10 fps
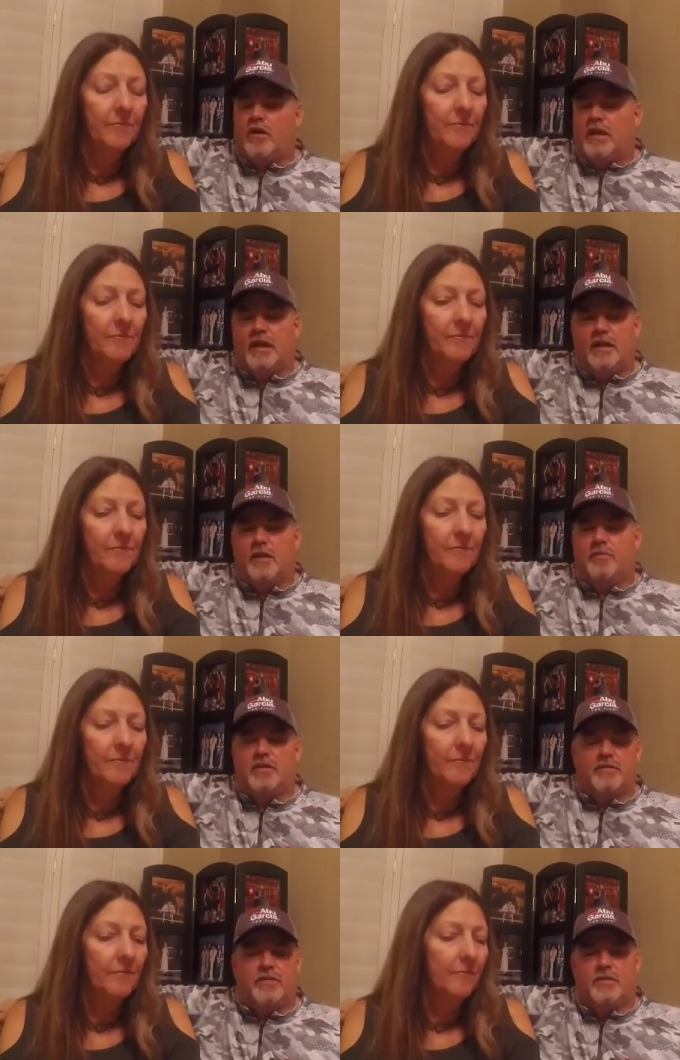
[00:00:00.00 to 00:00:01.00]
Speaker 1: all add
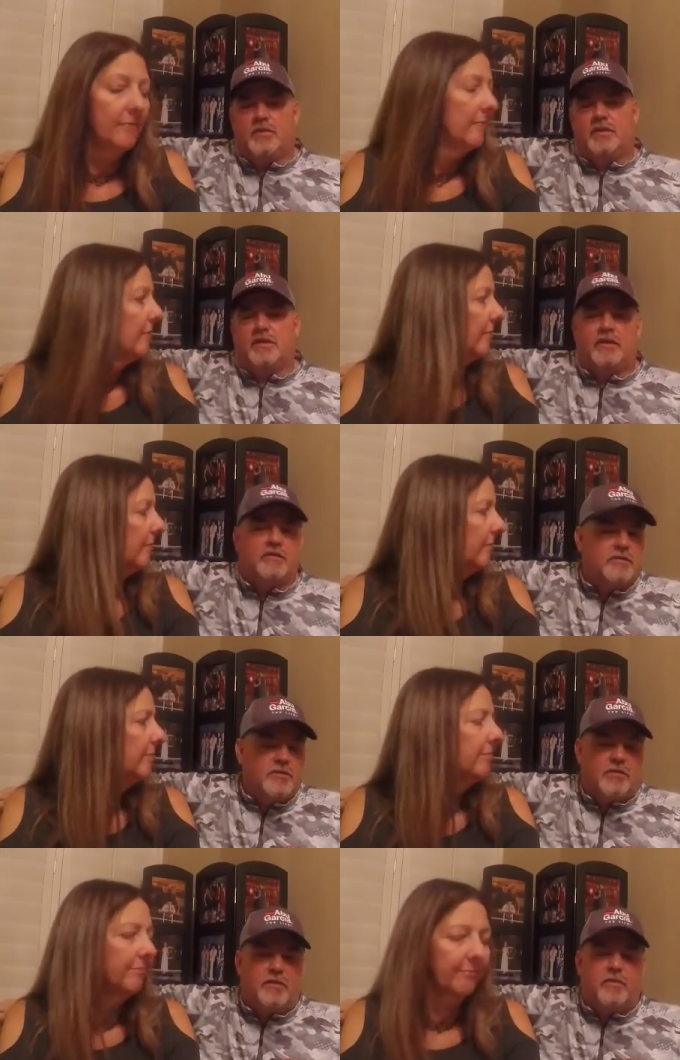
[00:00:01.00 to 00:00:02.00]
up. If you uh, you know
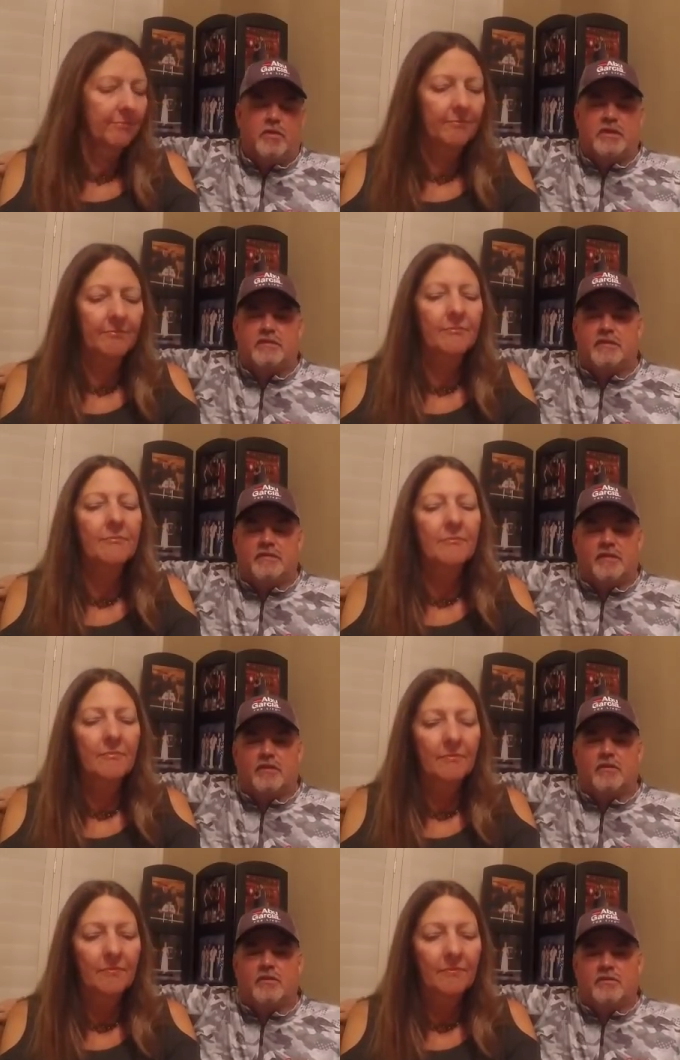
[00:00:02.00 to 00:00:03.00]
do three or four of these things on
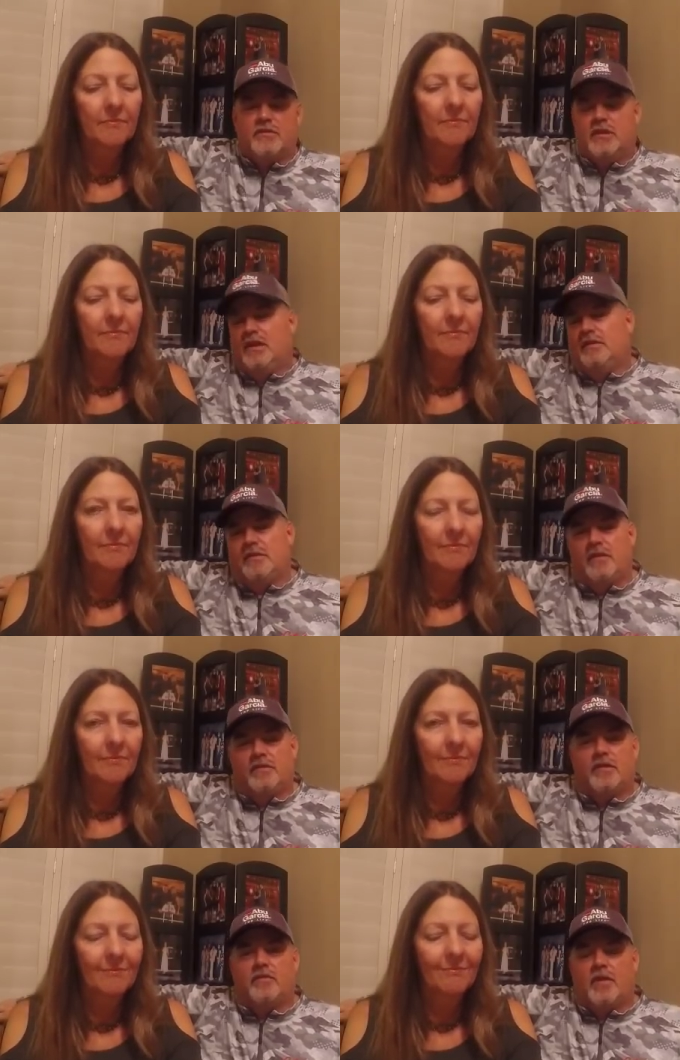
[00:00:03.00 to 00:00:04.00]
a cruise, save
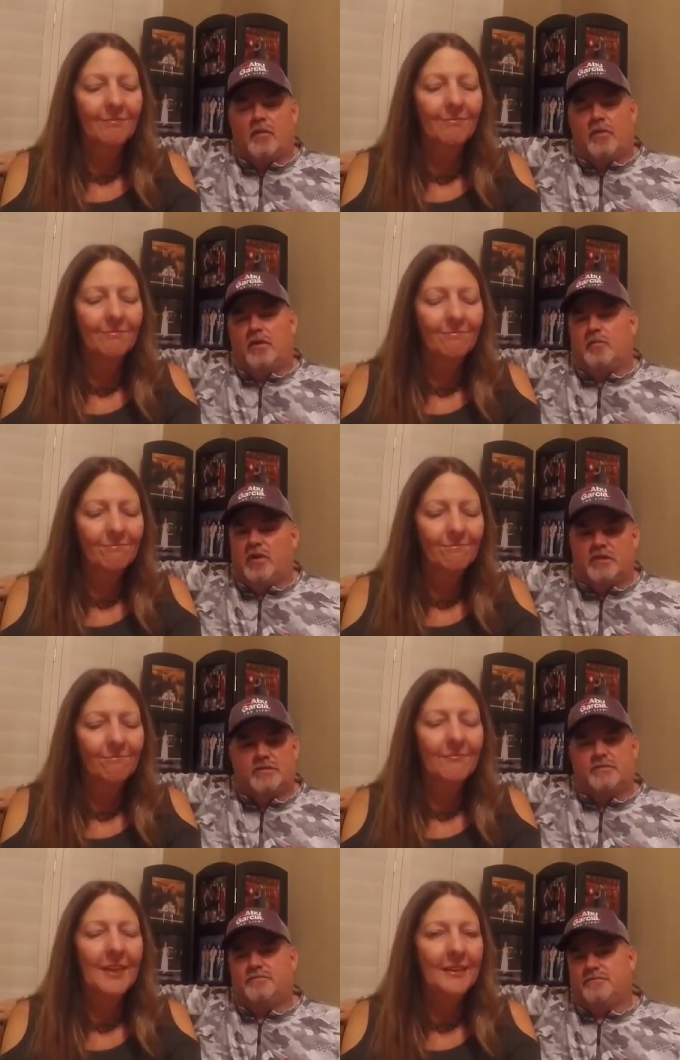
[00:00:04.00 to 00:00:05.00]
yourself a couple hundred
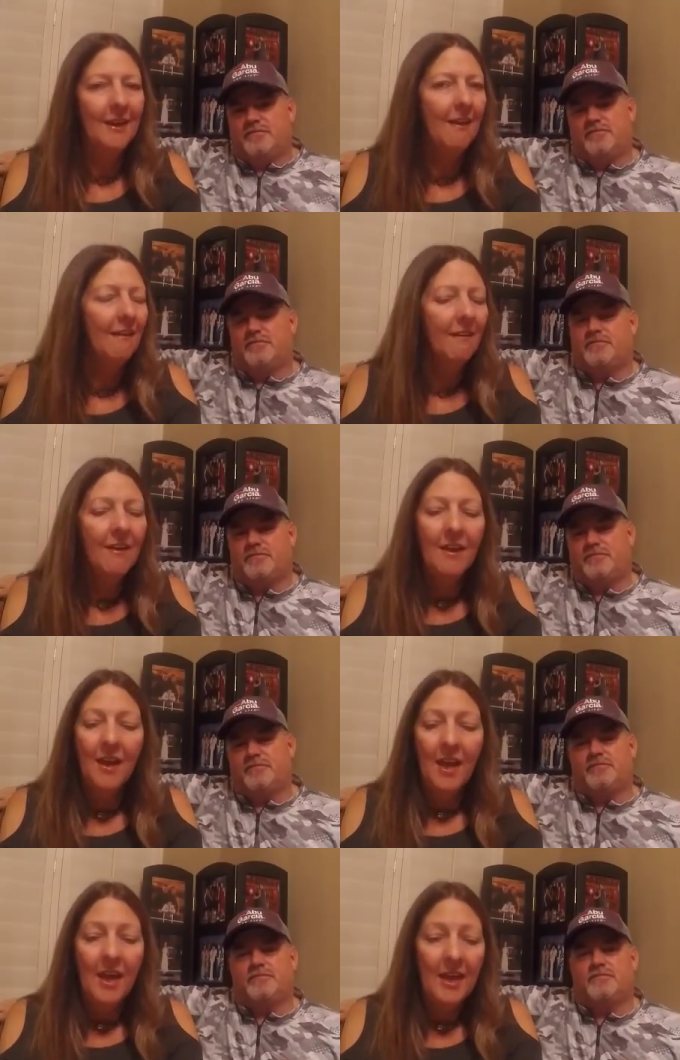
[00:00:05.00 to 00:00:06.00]
bucks.
Speaker 2: Yeah.
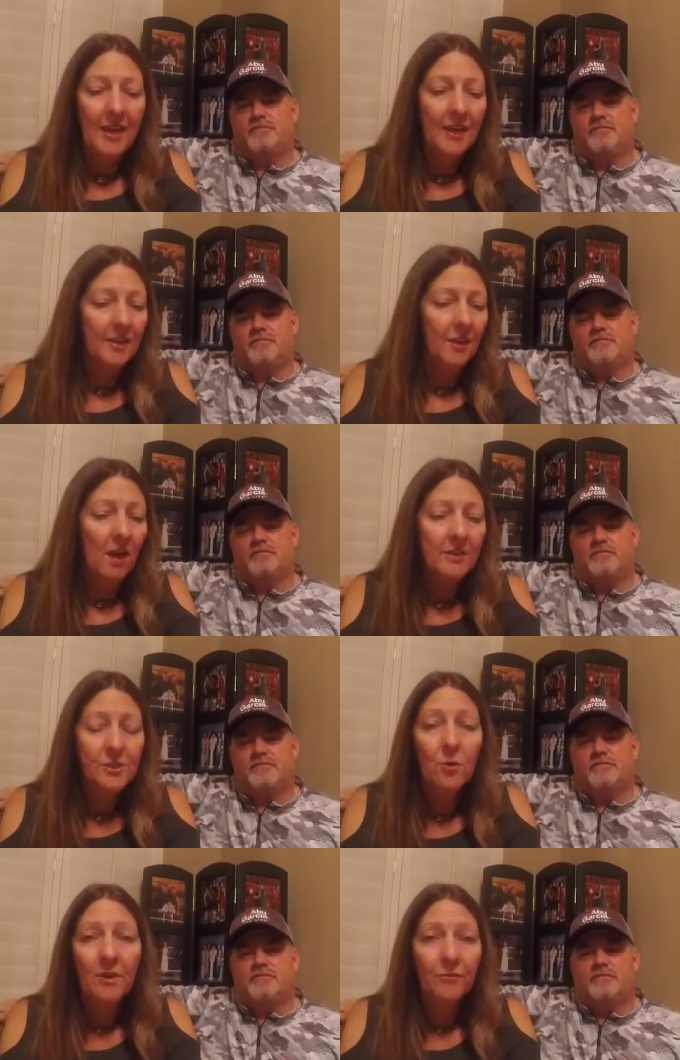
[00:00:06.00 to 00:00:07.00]
And
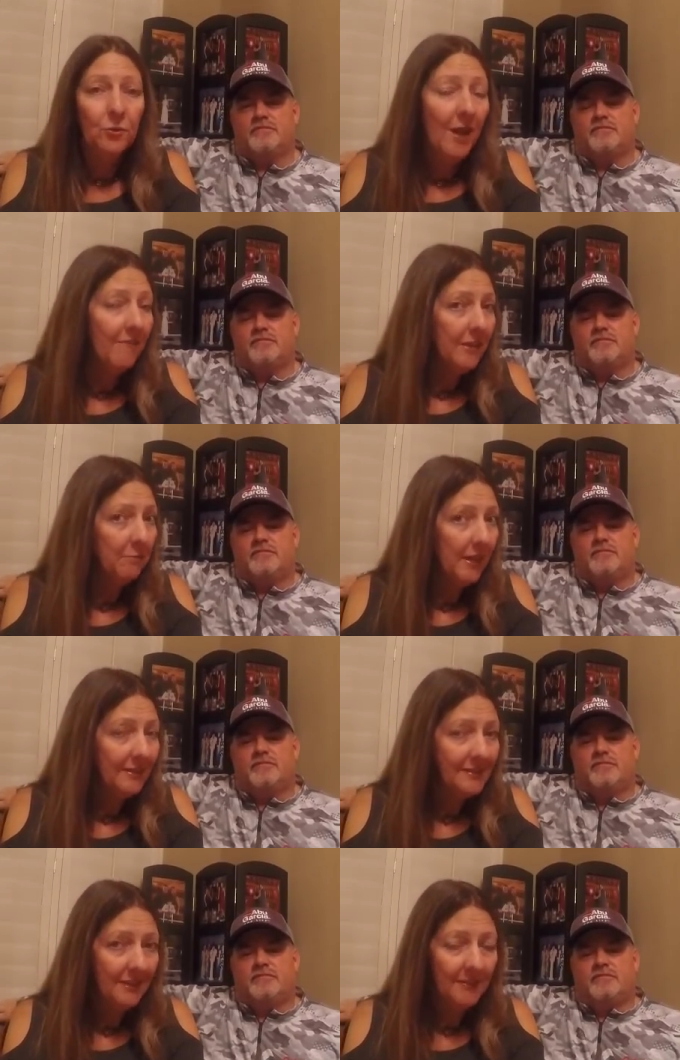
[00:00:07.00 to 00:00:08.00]
also, if you have any
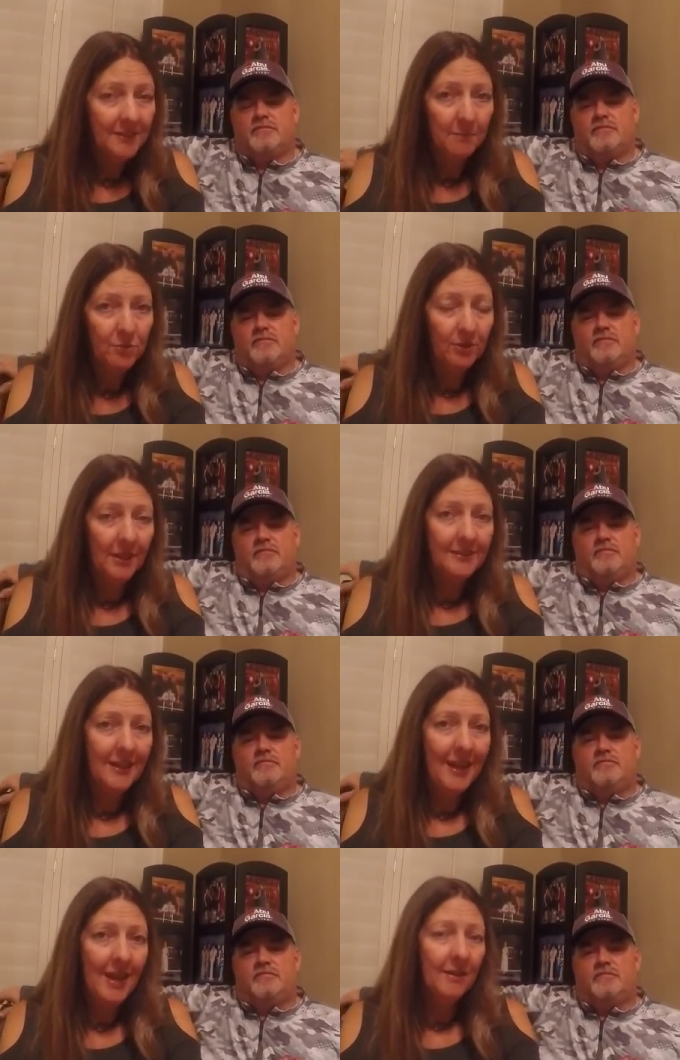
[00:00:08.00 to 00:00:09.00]
money saving tips you'd like
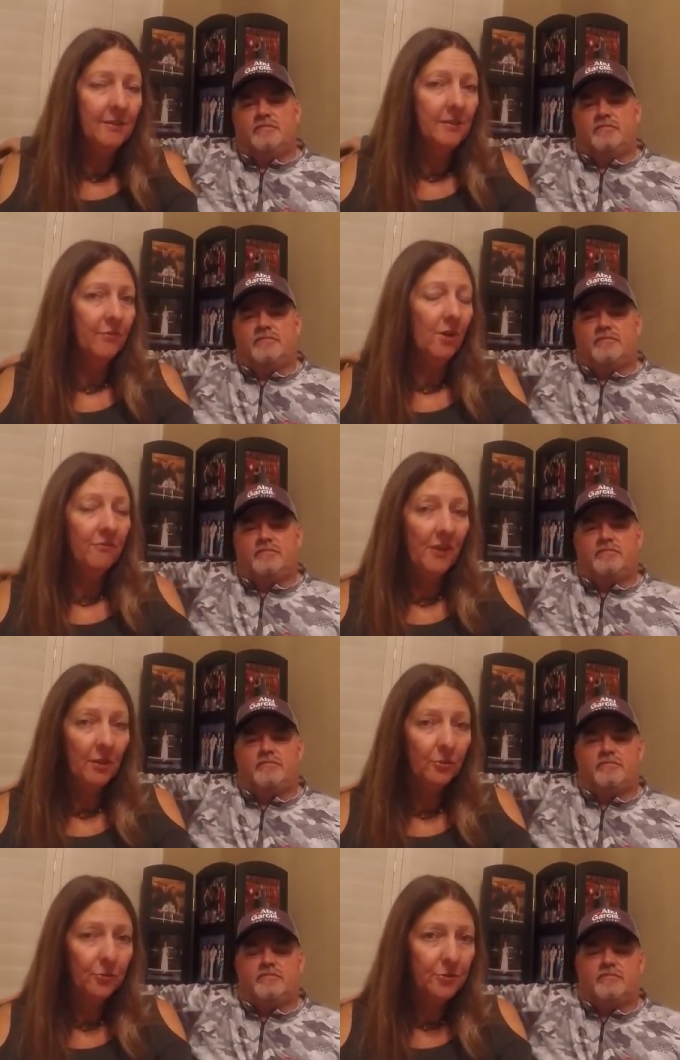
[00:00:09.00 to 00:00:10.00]
to add for our
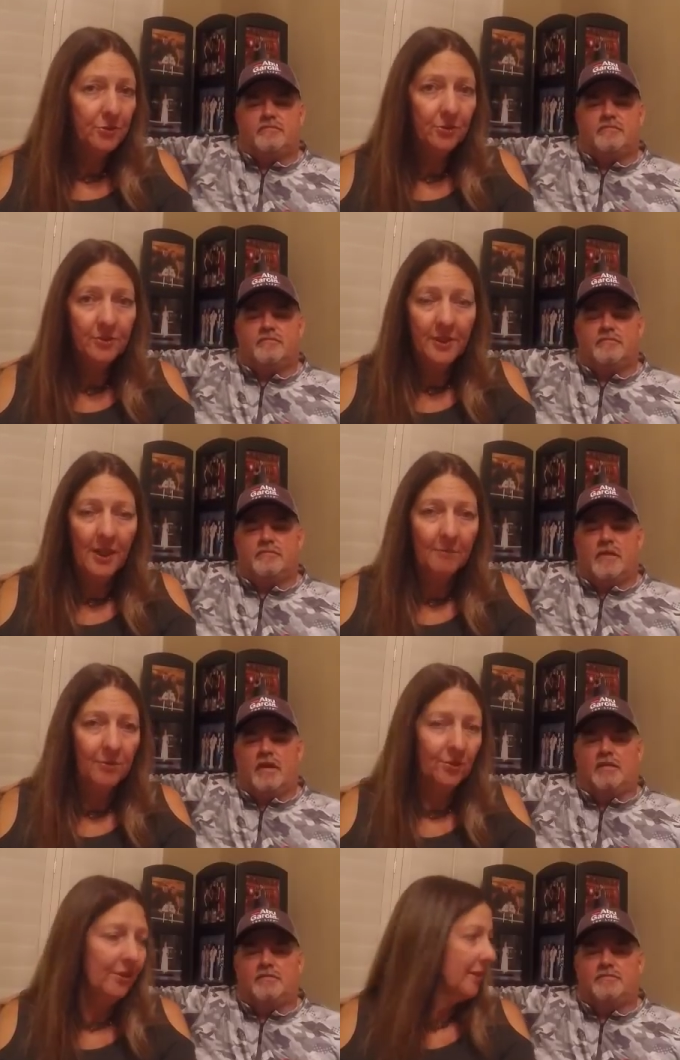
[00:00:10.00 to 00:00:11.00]
fellow cruisers, I'm yeah. sure